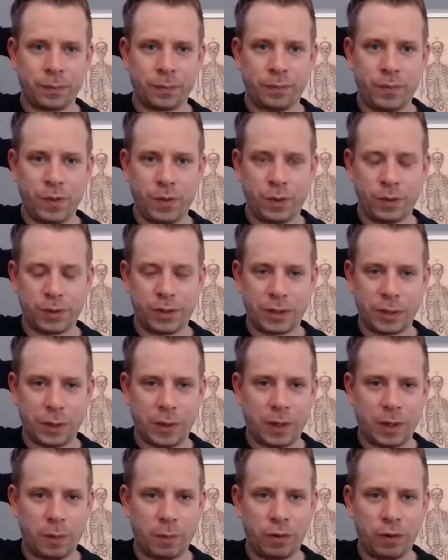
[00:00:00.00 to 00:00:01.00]
Not to do
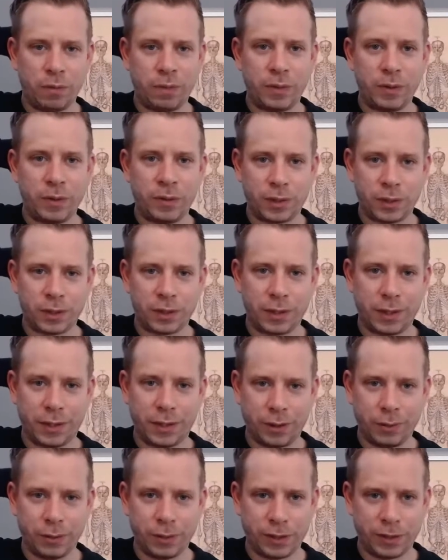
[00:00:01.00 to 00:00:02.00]
any movement, just to
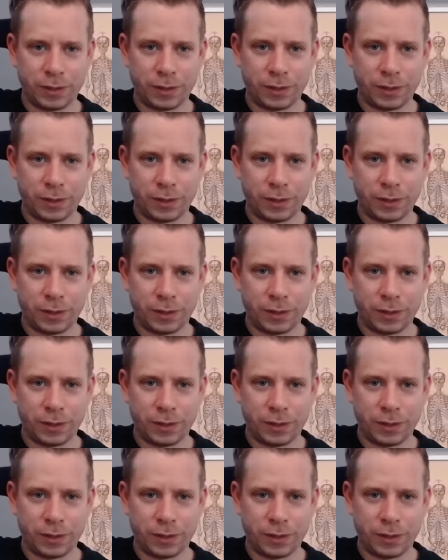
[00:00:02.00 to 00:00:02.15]
notice